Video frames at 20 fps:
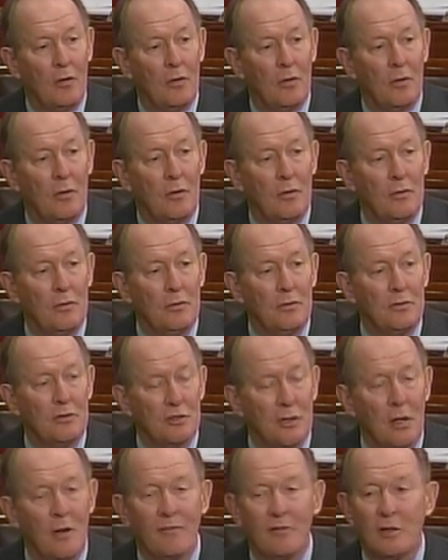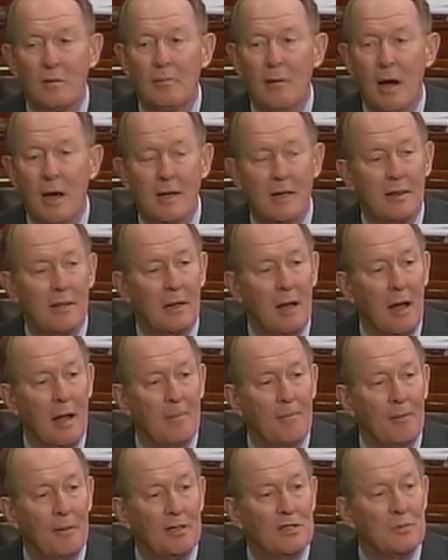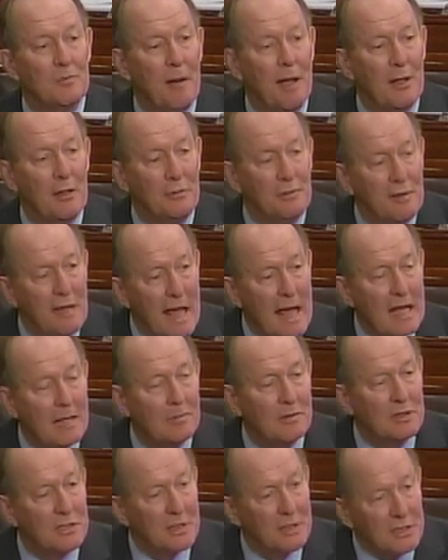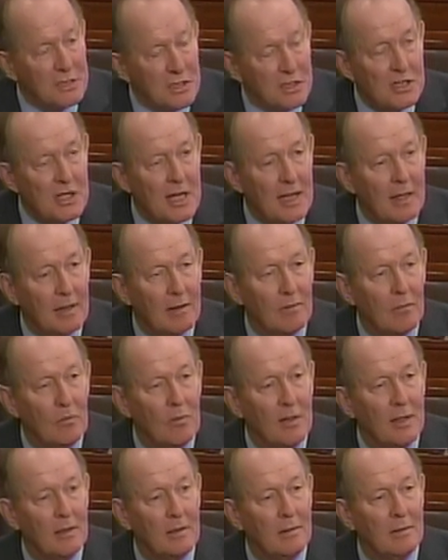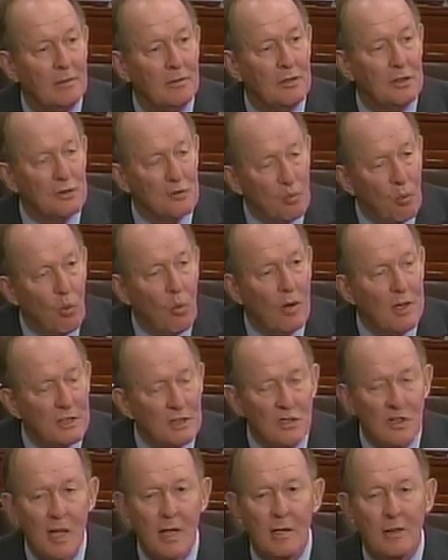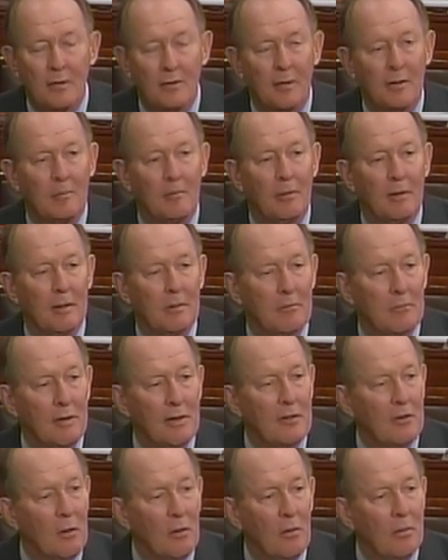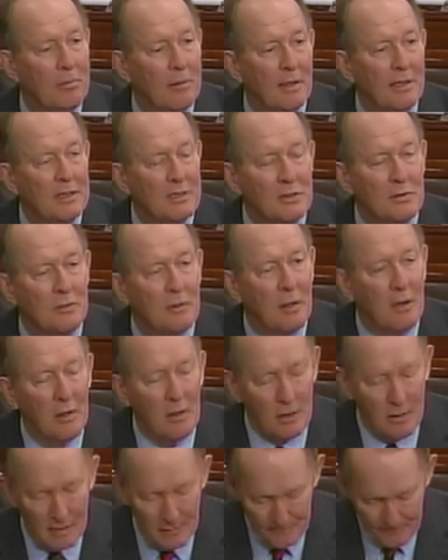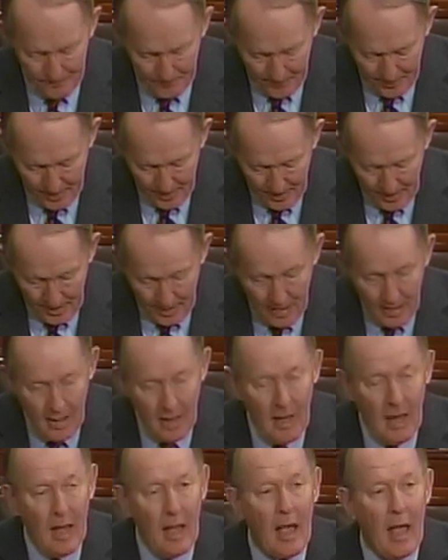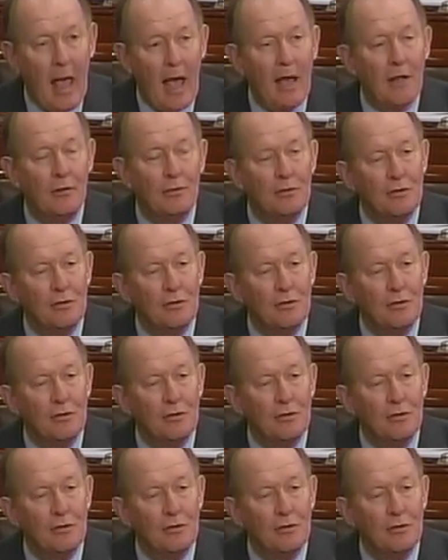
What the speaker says: who serve in a body that operates by unanimous consent when just one senator can bring the whole place to a halt, and whose